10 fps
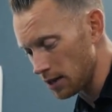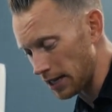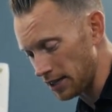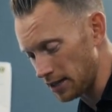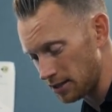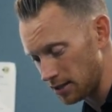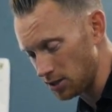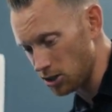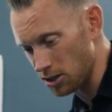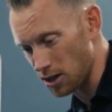And this
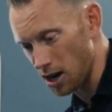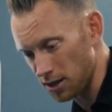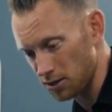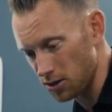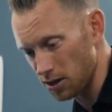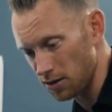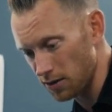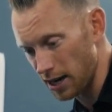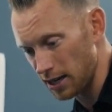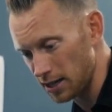is just not as good,
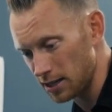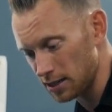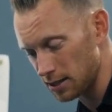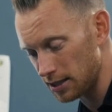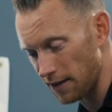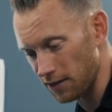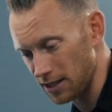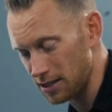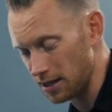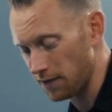right? right? It's
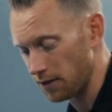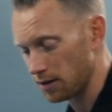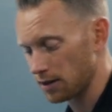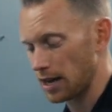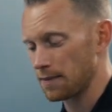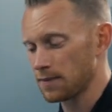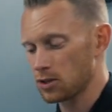definitely stiffer, okay?